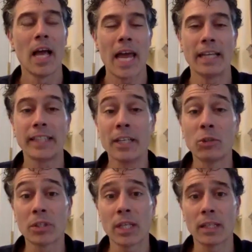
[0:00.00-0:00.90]
it's
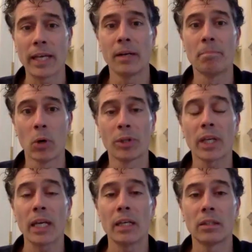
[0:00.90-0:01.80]
interesting that in both
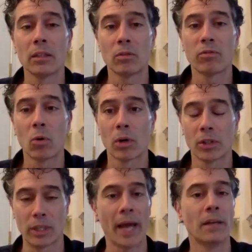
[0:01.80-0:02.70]
cases, of
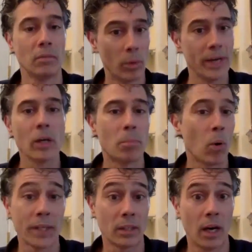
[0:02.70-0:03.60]
course, and we could
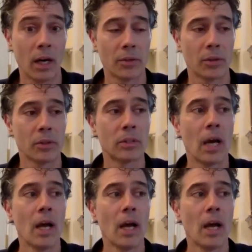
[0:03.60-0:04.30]
point to others,